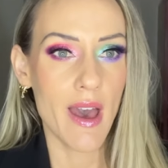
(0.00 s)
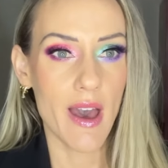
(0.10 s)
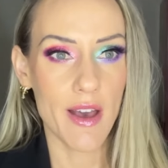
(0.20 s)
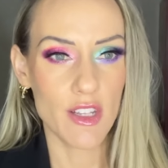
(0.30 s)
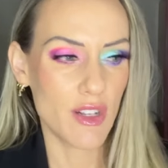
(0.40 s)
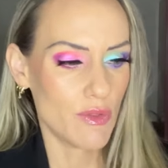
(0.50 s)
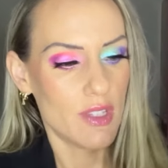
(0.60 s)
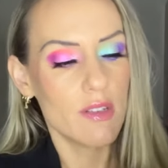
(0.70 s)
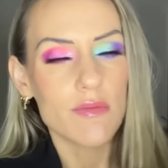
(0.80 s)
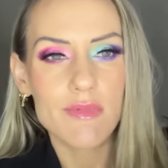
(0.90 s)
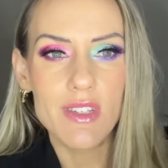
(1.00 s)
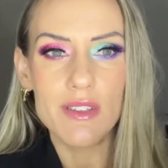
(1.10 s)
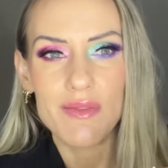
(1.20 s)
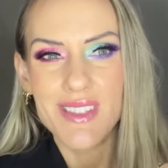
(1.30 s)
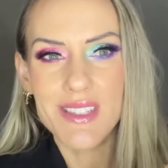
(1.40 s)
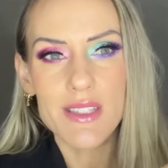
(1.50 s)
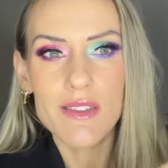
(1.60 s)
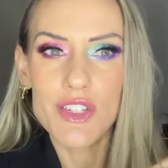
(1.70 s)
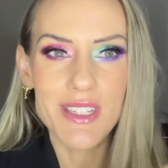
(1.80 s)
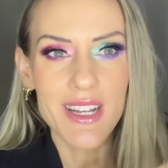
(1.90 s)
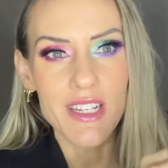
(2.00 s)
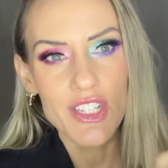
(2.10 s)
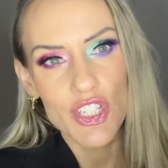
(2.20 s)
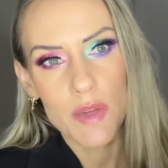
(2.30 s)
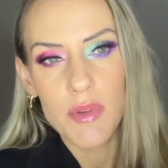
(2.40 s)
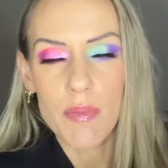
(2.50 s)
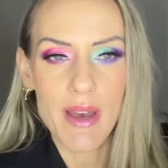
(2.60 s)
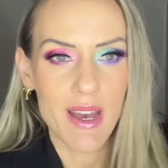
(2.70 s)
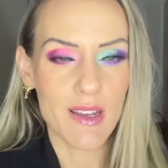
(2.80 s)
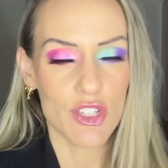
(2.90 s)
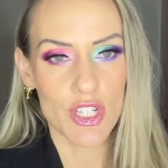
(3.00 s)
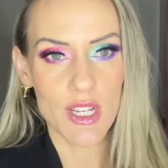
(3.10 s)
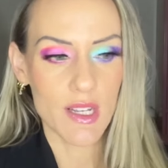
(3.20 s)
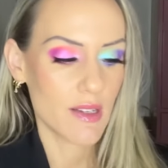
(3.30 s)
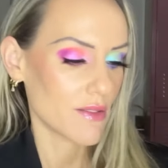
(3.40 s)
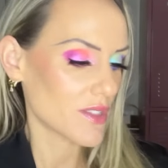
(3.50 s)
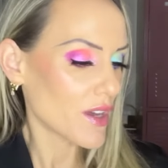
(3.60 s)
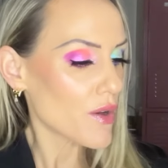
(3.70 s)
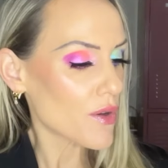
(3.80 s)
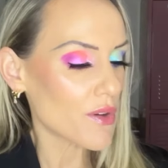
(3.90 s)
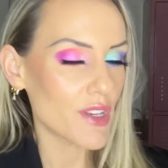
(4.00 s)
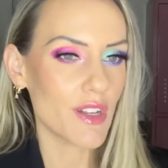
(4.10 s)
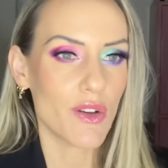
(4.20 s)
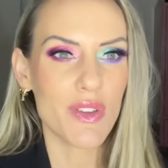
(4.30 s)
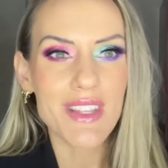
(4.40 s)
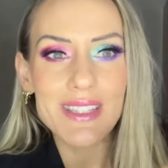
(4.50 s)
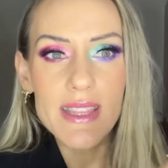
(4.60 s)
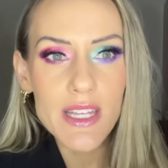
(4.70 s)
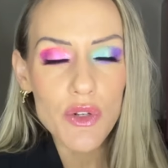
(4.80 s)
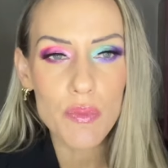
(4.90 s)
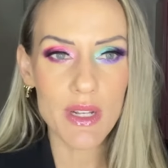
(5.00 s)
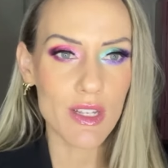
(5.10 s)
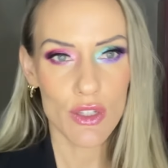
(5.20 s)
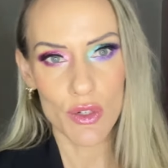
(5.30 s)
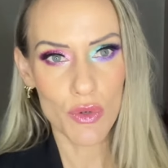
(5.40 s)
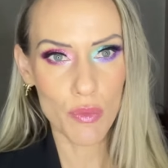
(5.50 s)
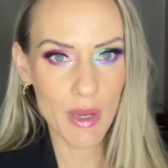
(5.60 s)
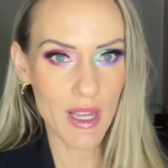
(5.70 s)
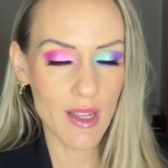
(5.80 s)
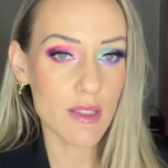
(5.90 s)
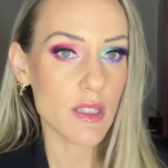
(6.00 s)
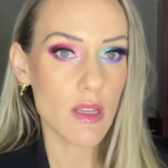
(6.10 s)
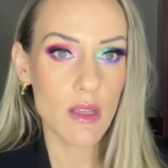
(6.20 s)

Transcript: you know, this looked kind of cheapy packaging. And I was like, oh, you know, these little bitty circle pants.